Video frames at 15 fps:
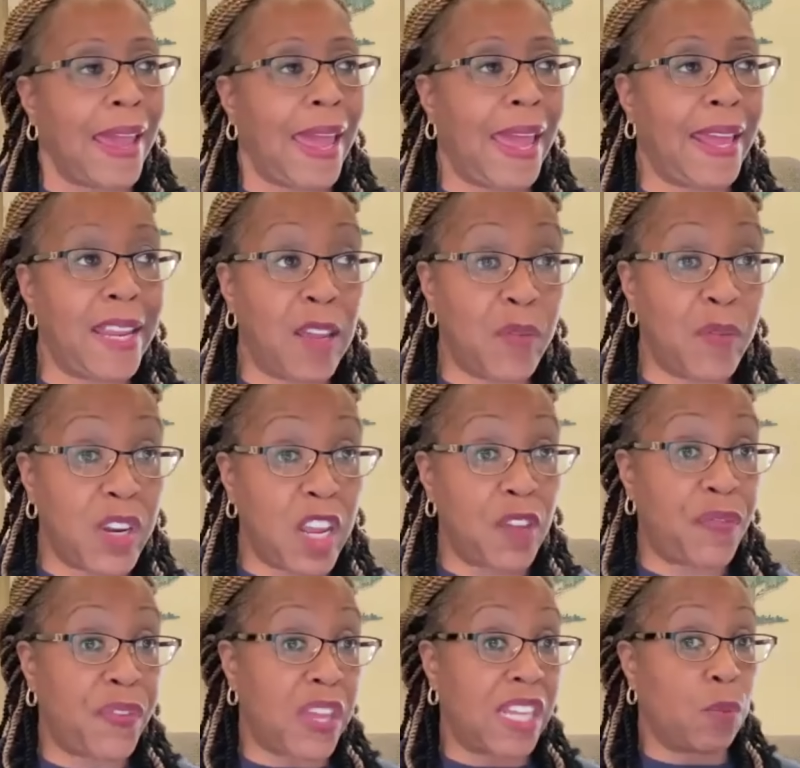And even
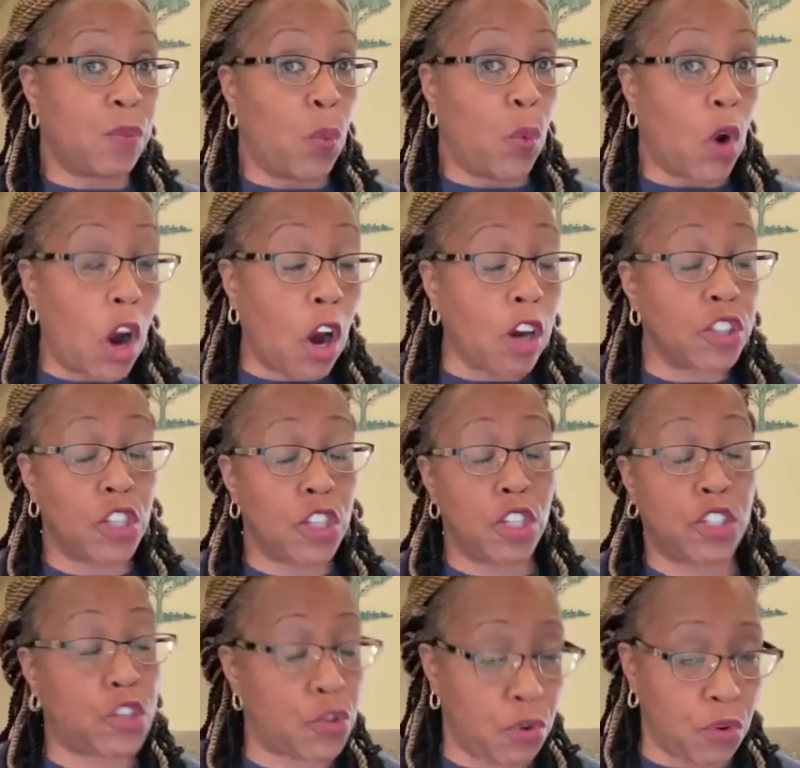if it were
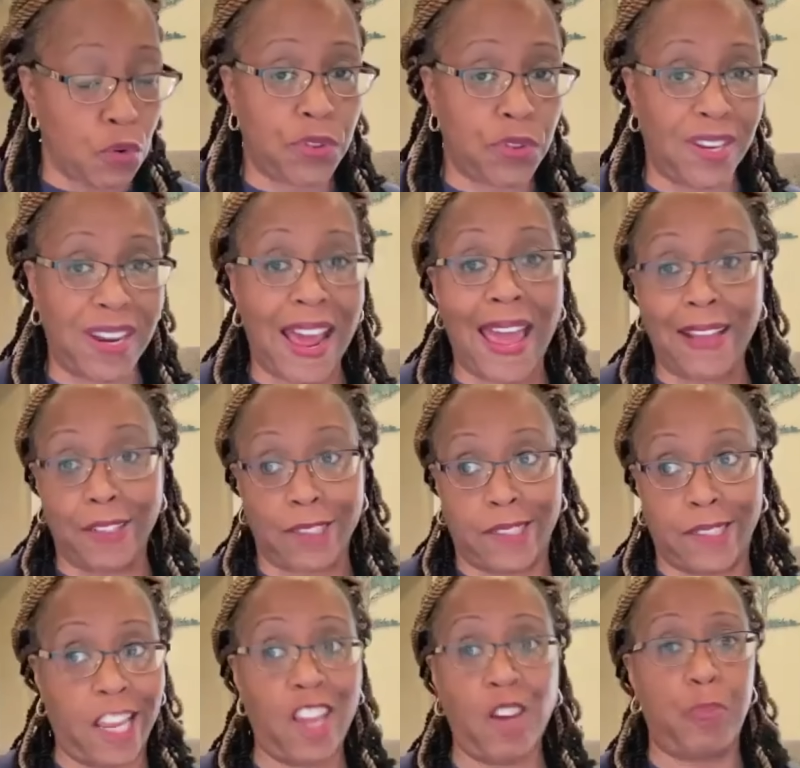the truth and I
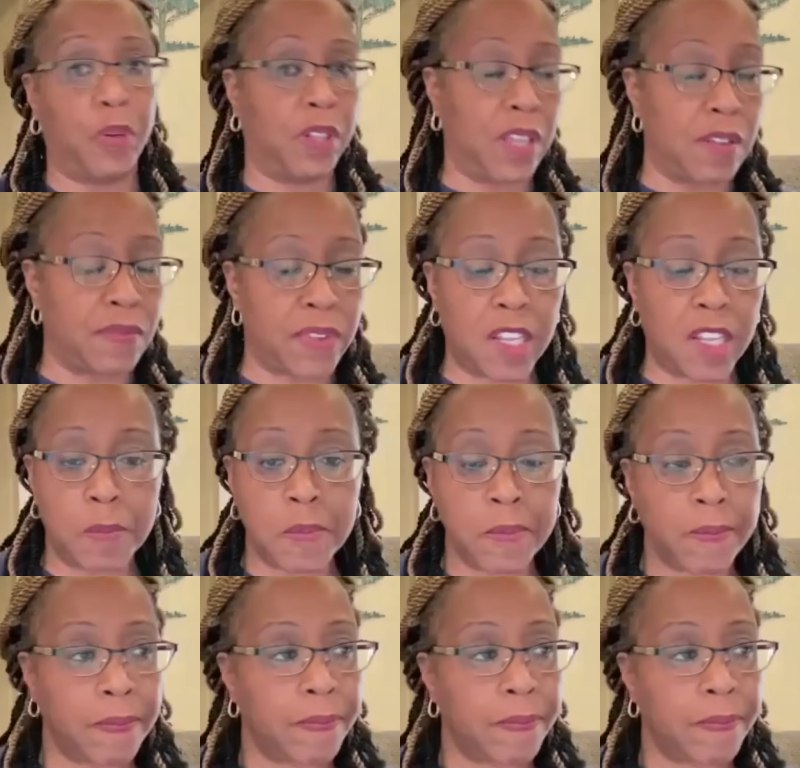did believe it,